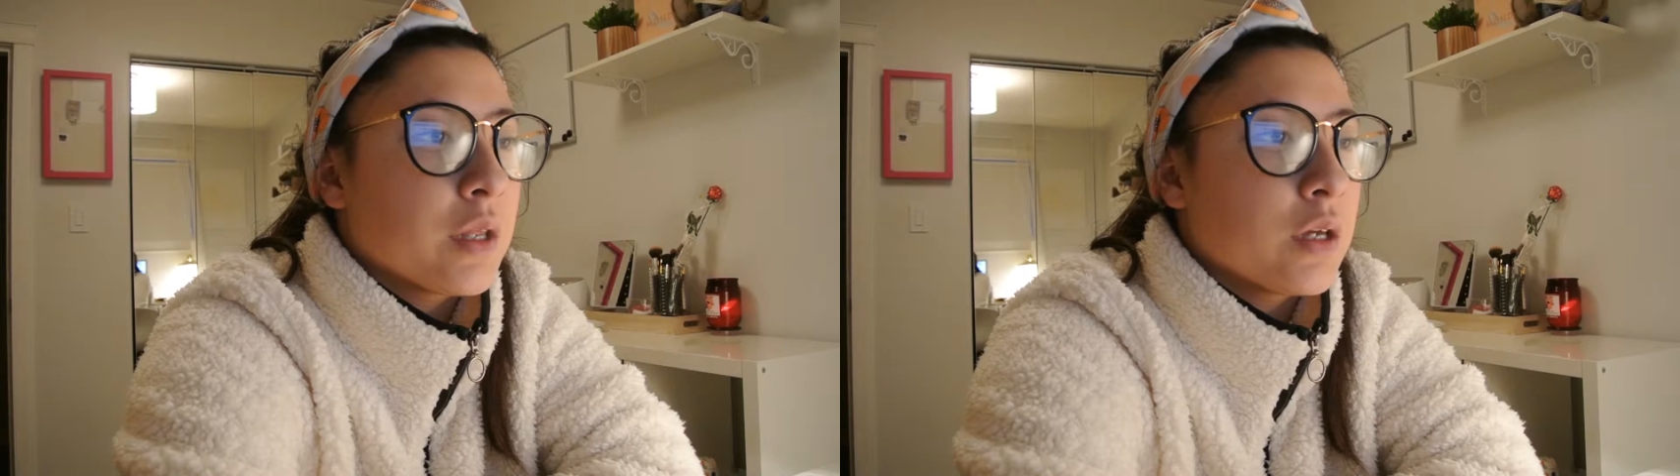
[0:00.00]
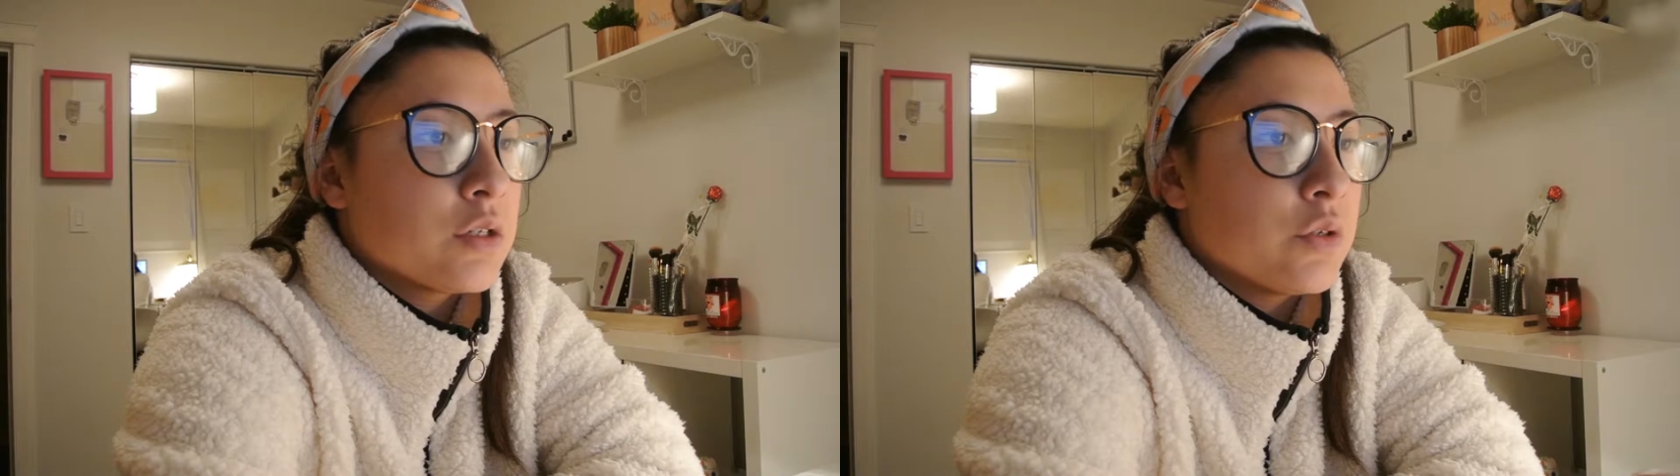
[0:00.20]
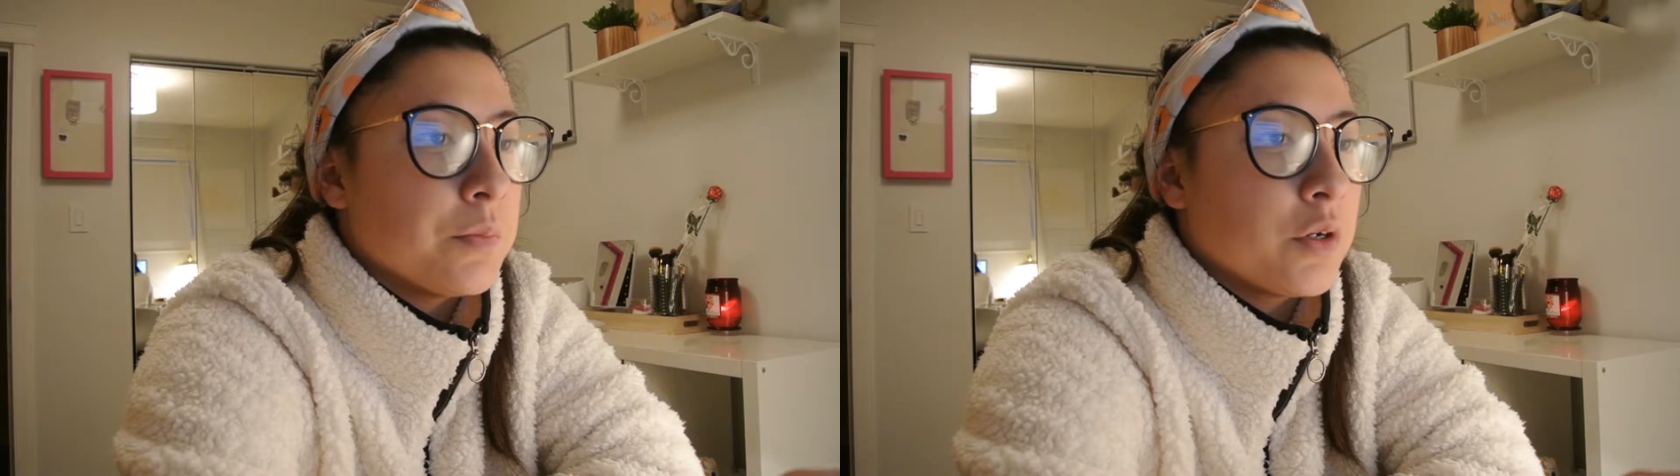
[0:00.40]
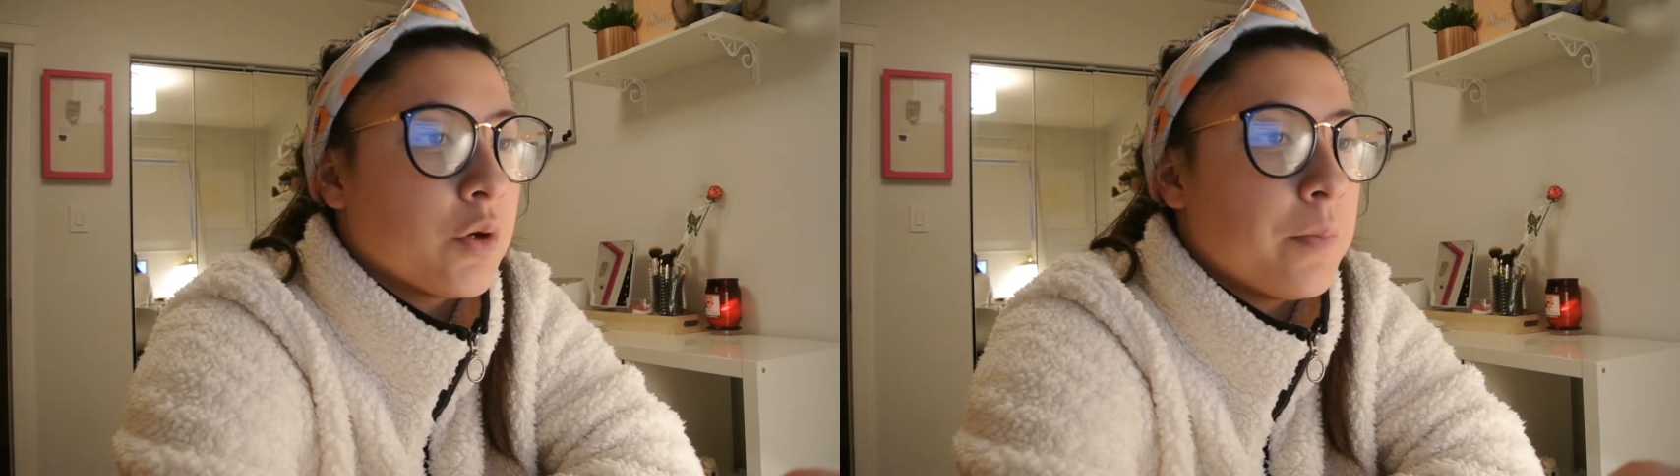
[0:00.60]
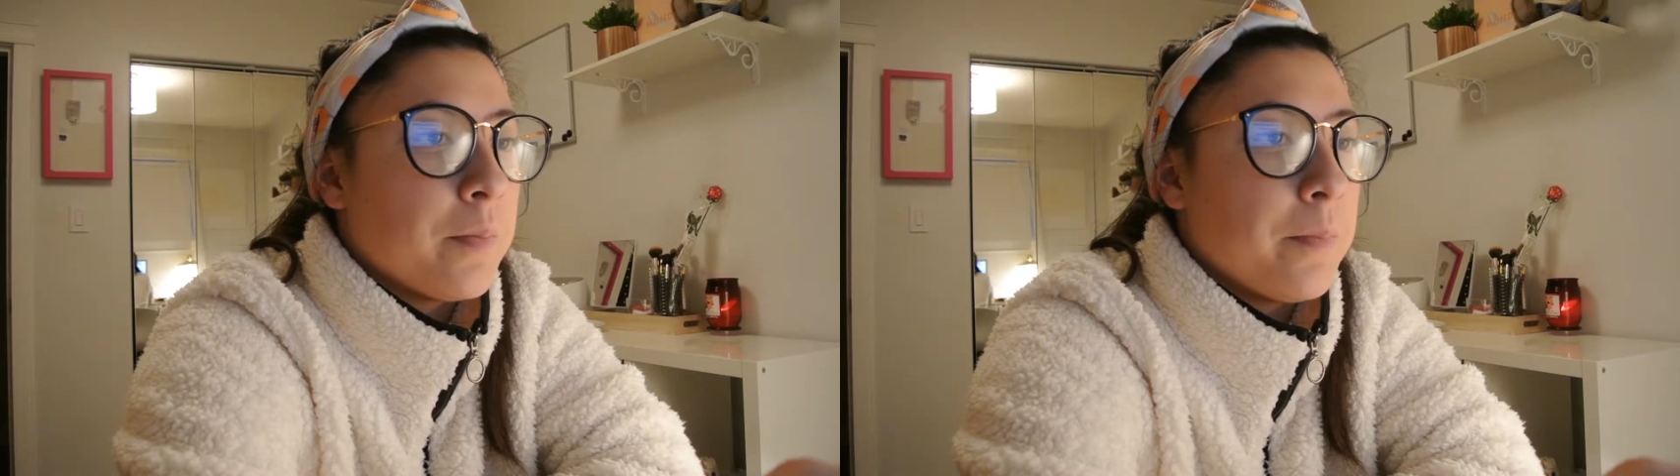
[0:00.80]
So I'm gonna
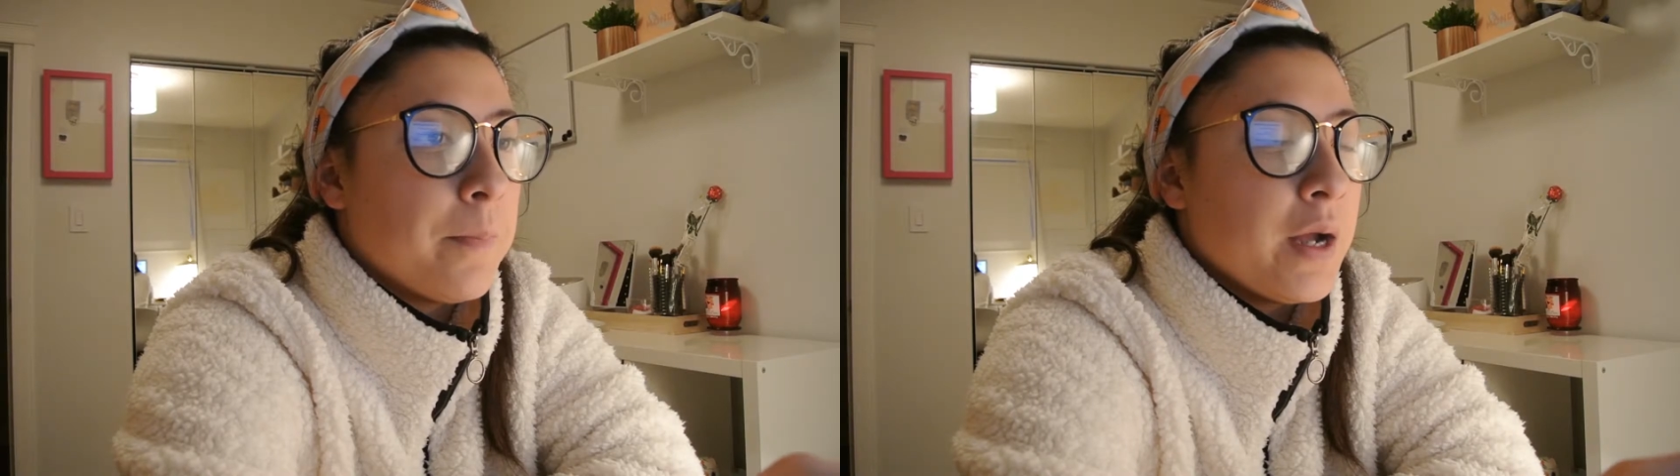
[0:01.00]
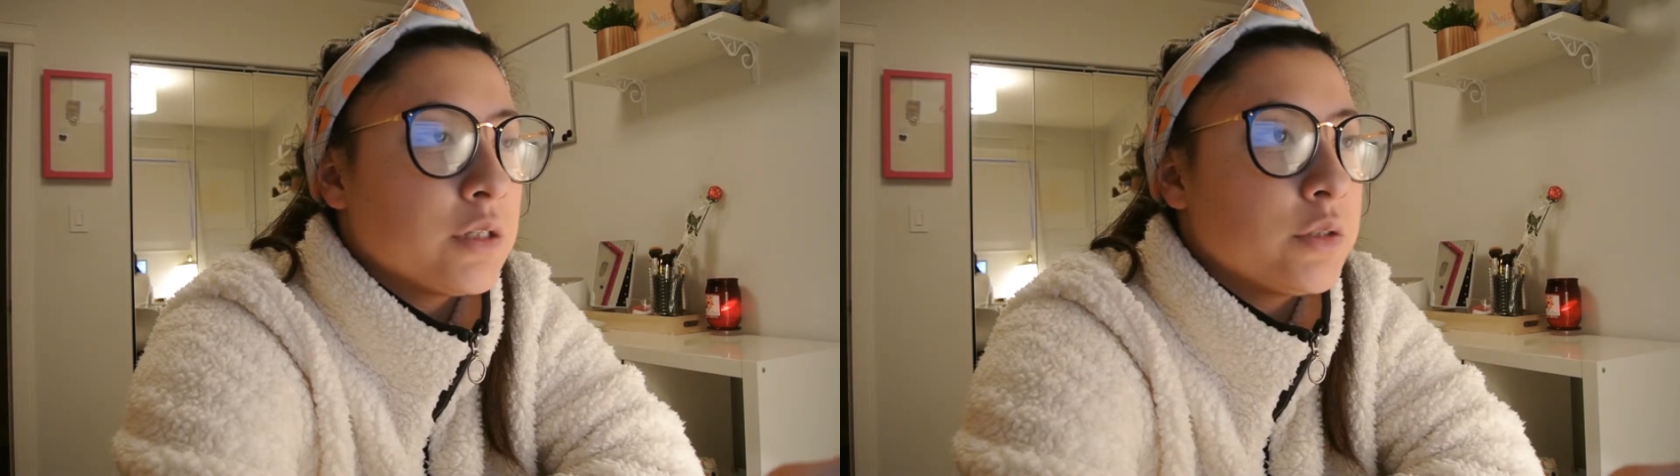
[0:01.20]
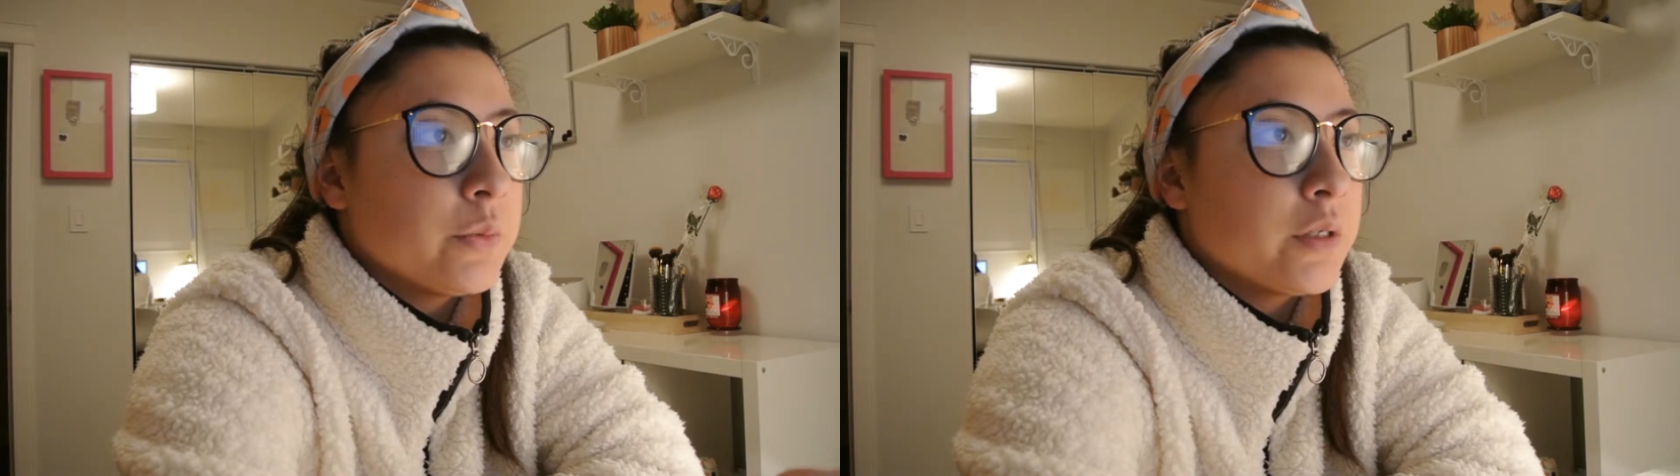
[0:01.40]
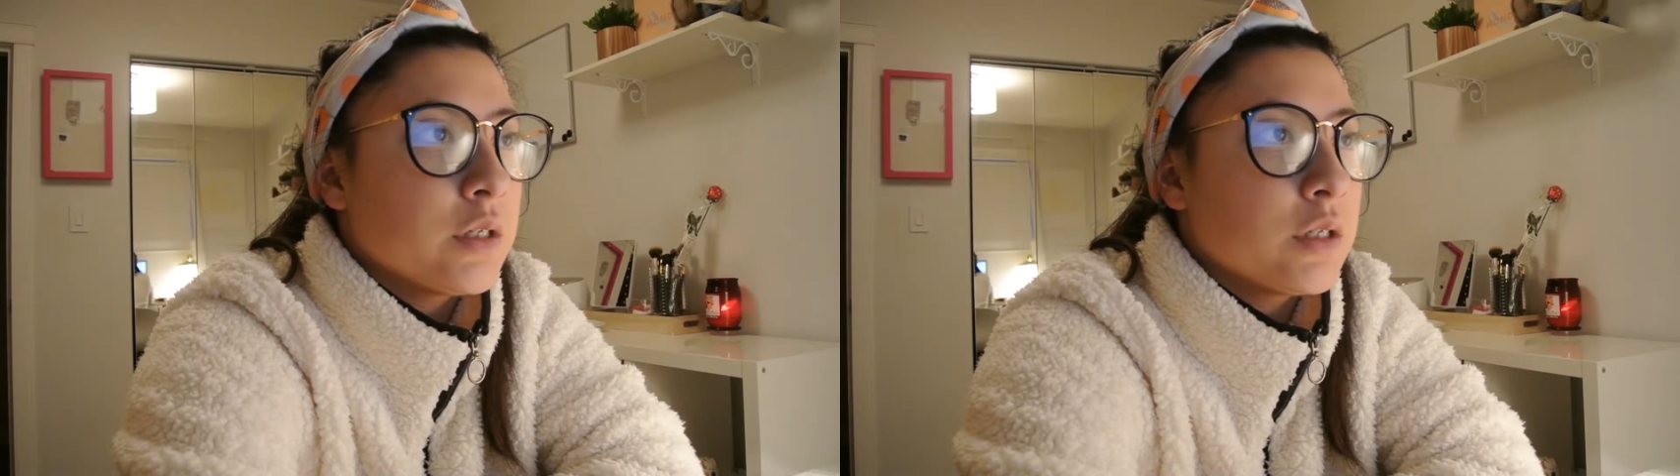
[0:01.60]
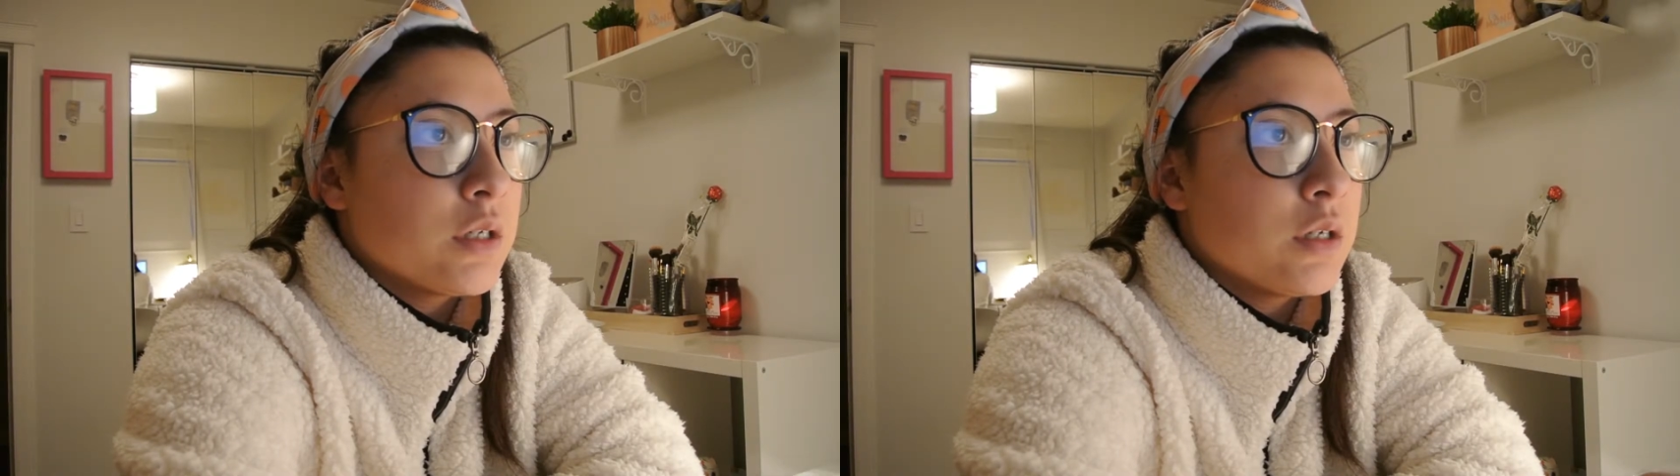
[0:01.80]
go back to
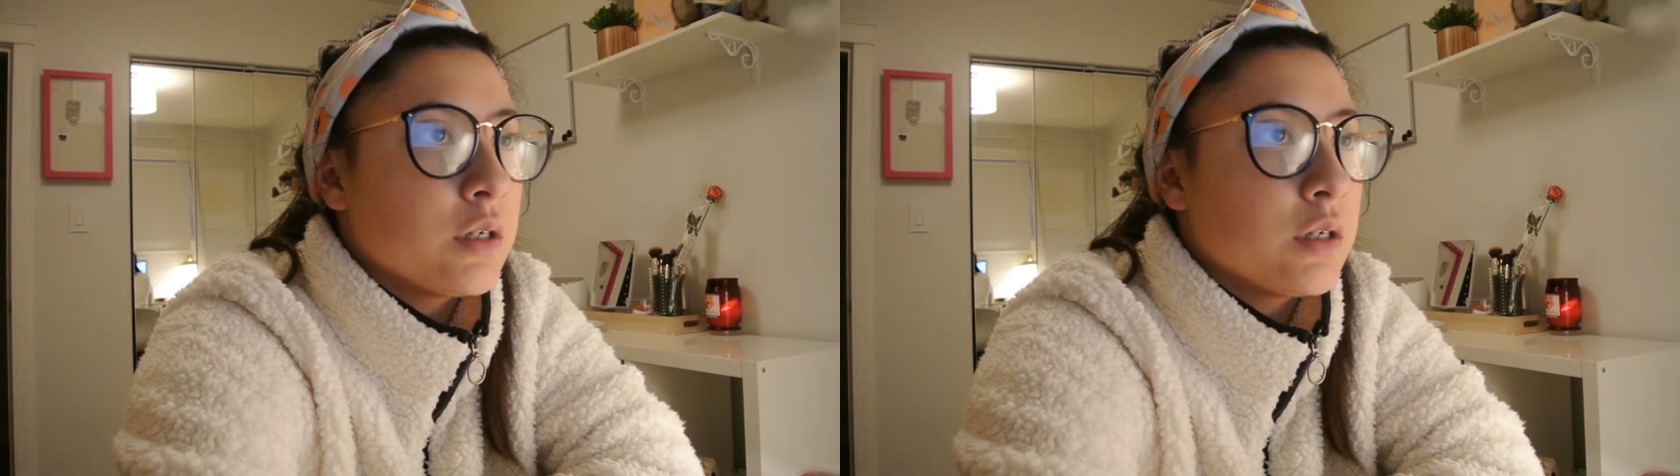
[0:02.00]
Word,